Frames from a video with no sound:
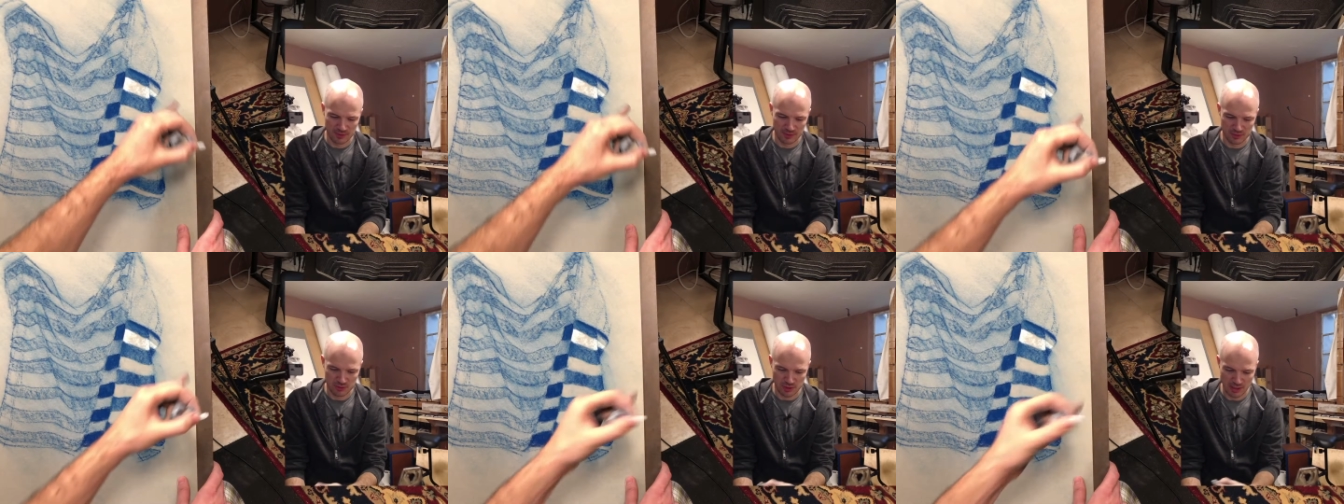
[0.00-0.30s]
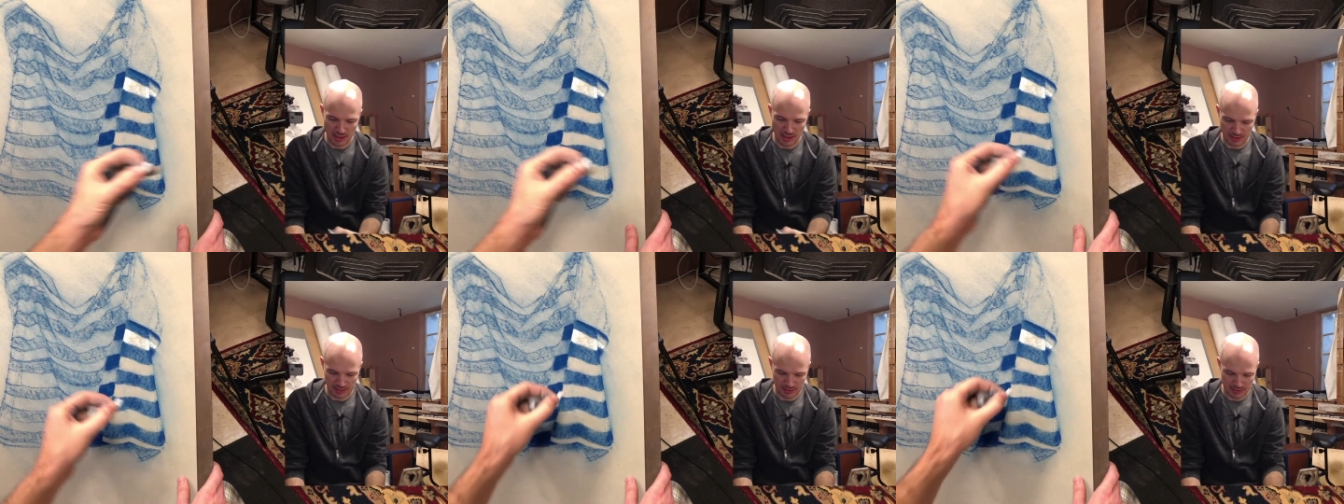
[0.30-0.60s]

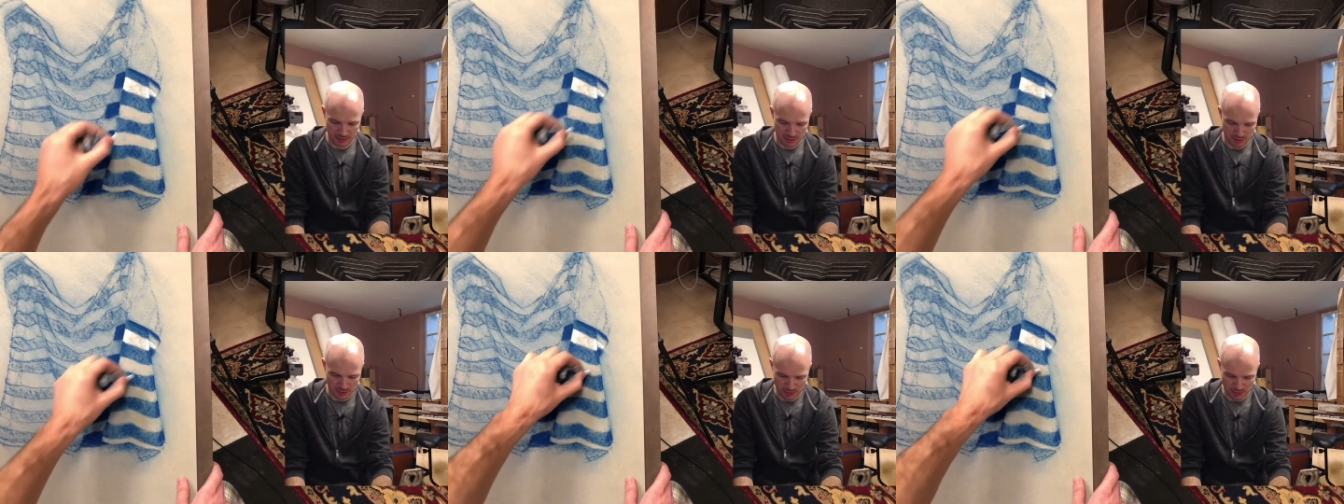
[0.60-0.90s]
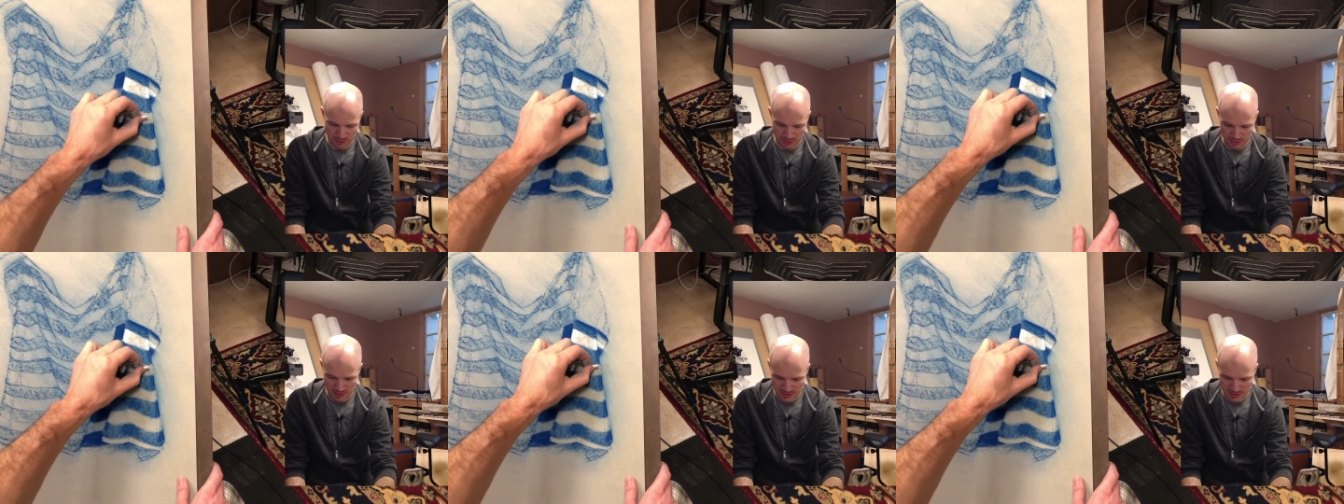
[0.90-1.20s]
Try and
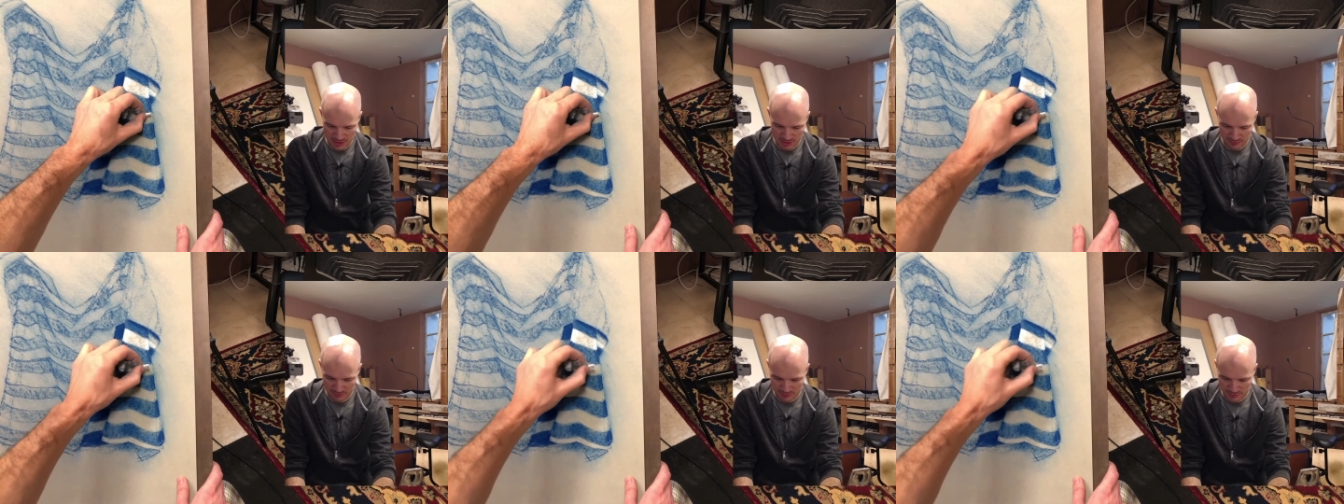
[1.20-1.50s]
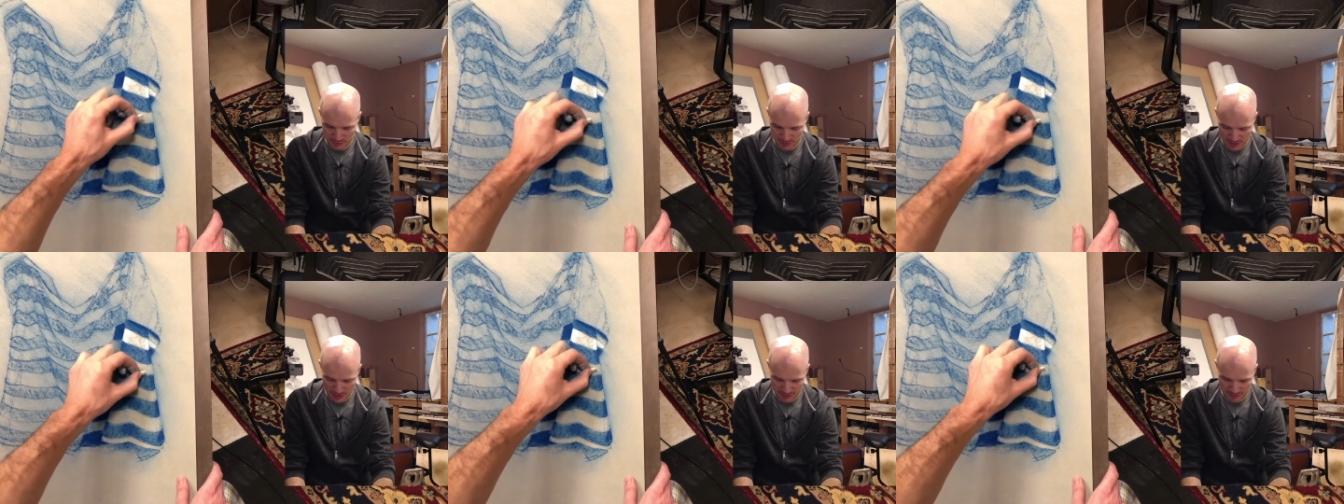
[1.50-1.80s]
control yourself,
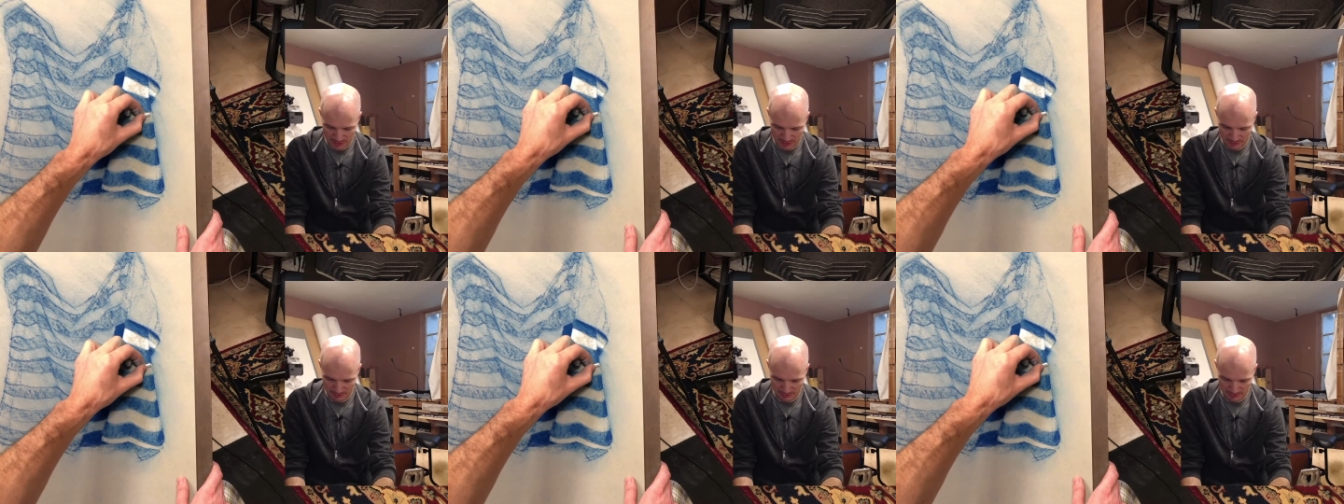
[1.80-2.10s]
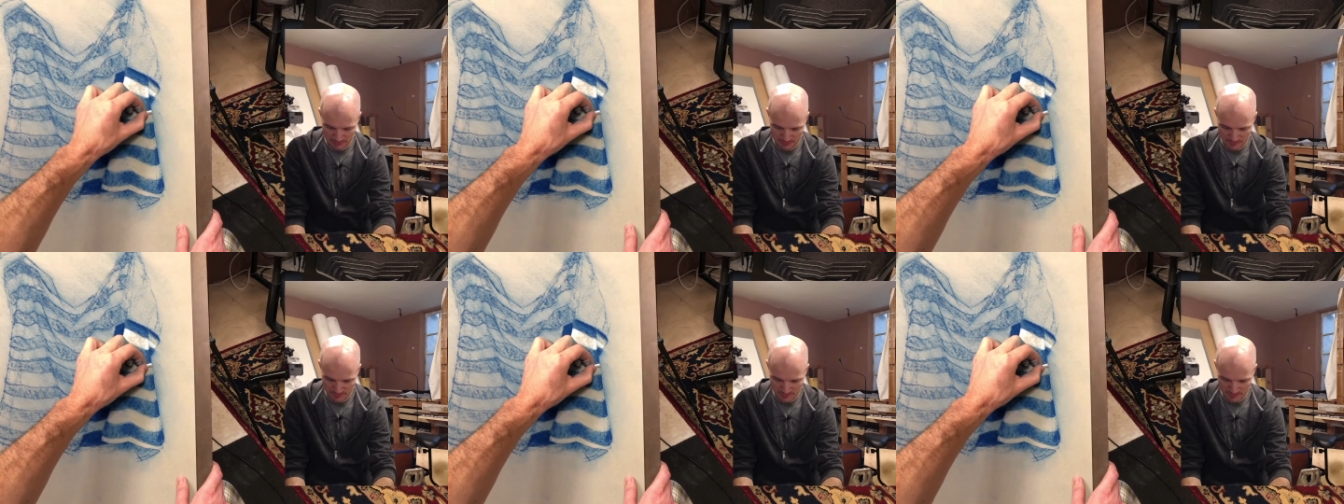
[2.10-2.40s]
try and
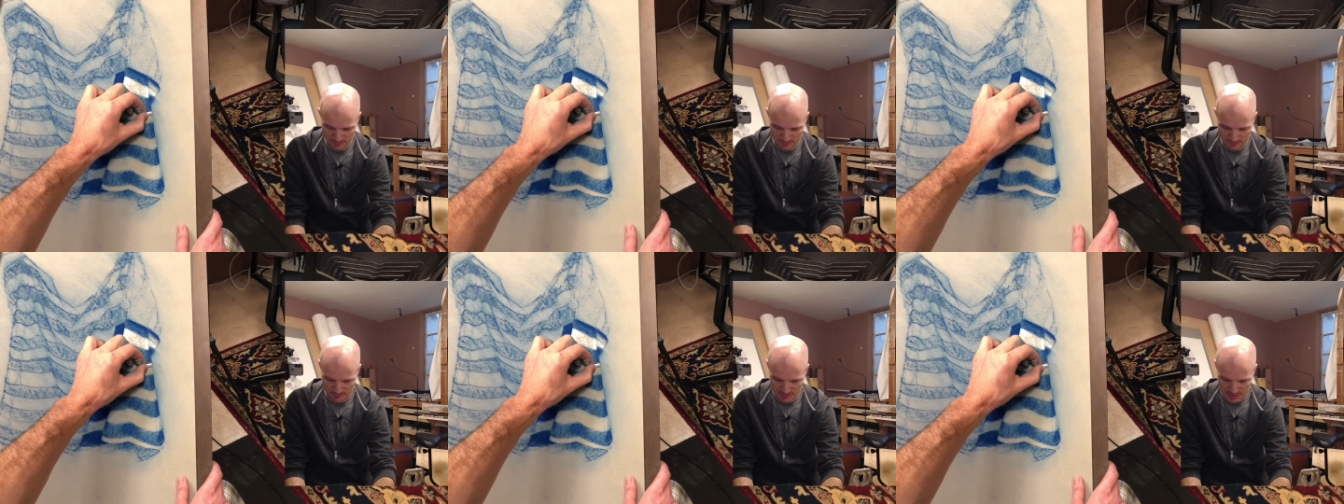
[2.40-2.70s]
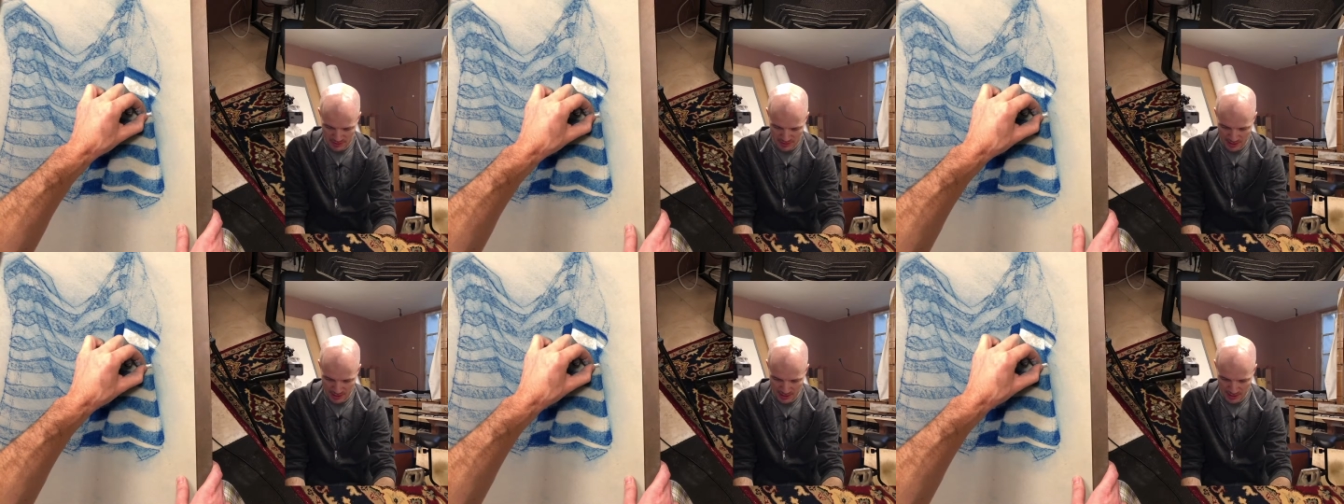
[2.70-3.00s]

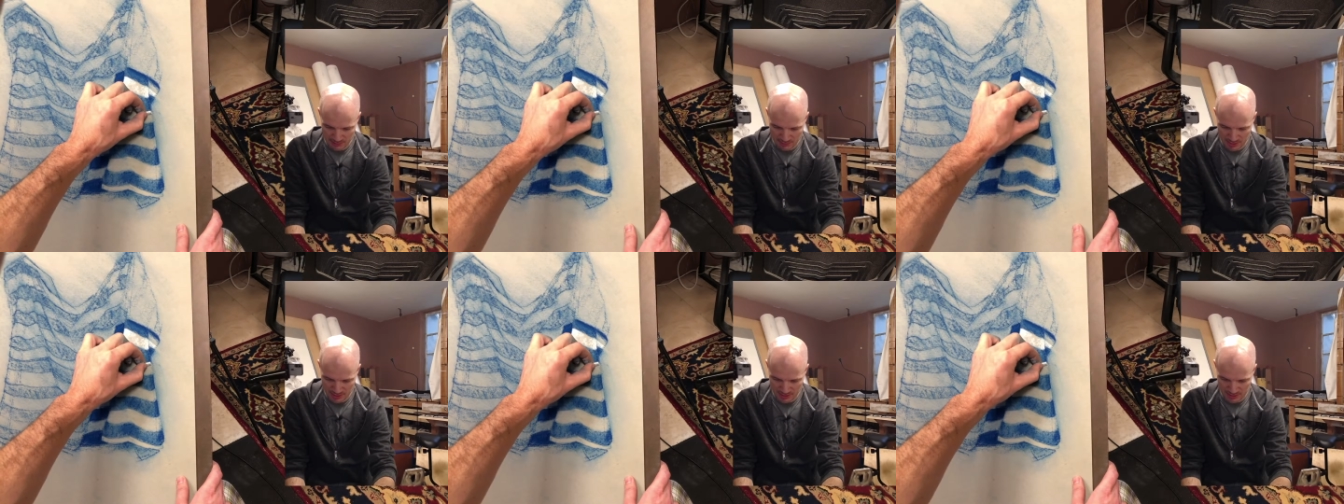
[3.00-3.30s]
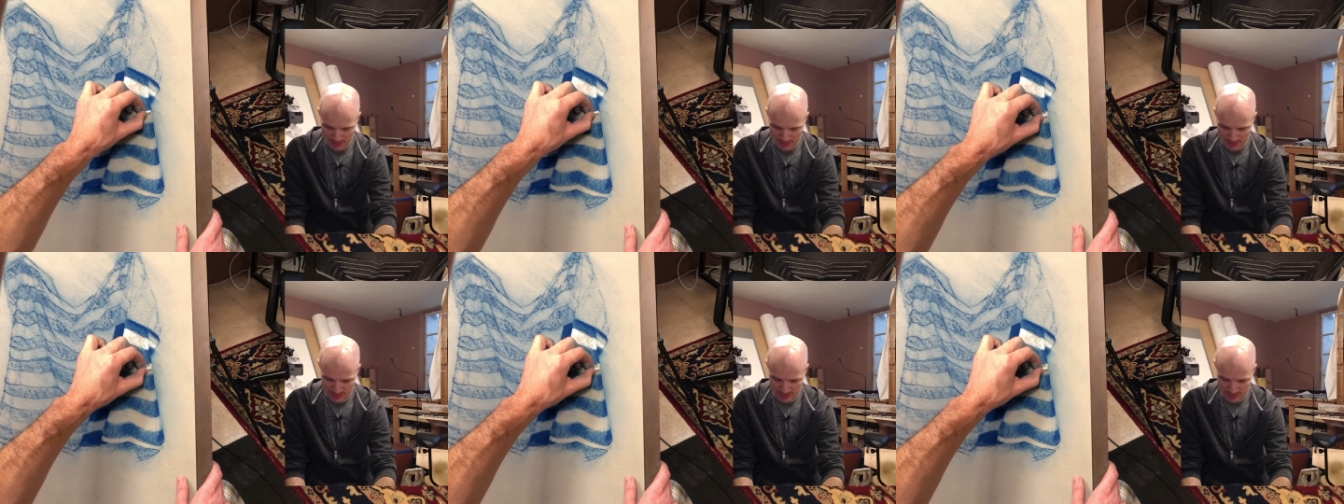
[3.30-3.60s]
tame
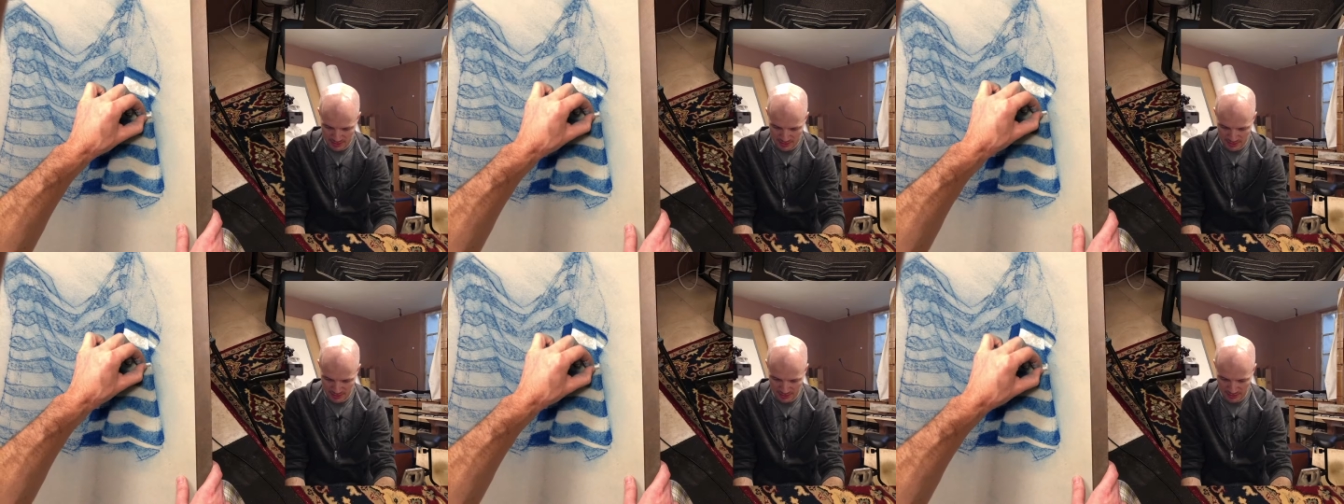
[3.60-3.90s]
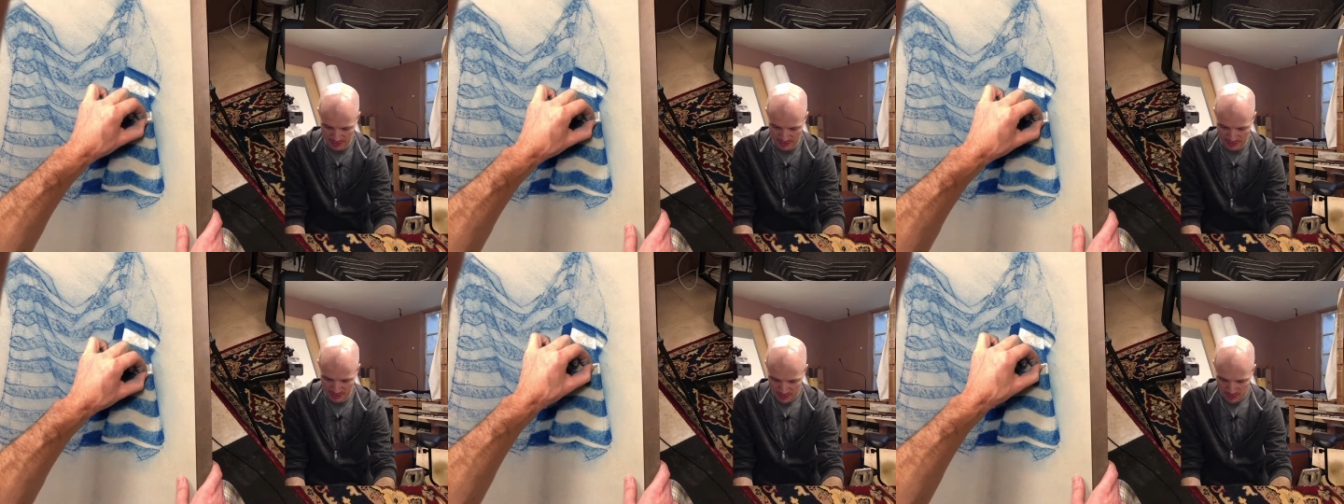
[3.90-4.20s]
this
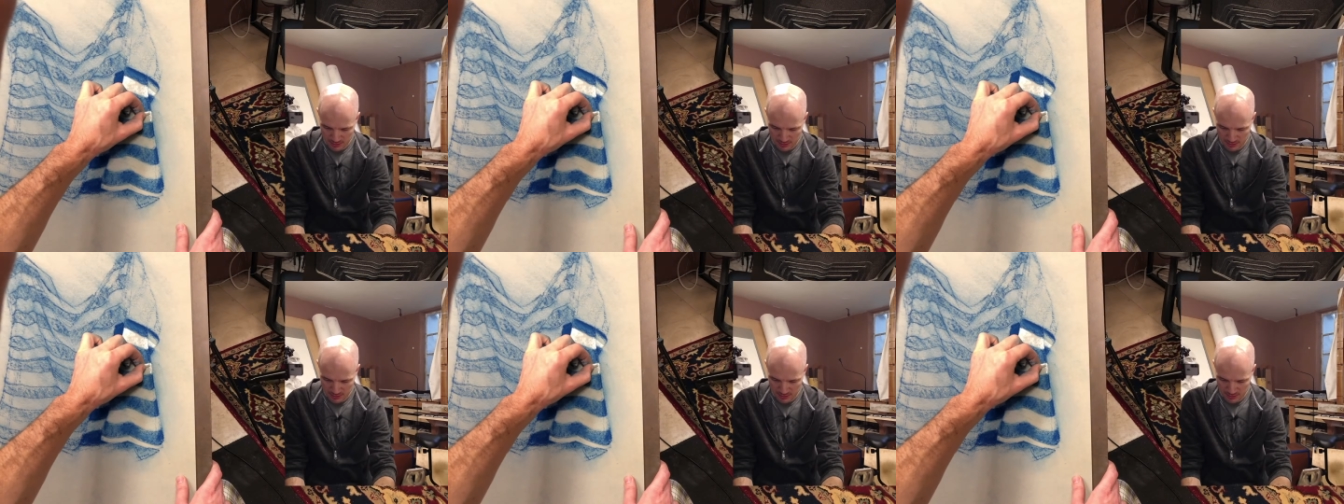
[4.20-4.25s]
stick.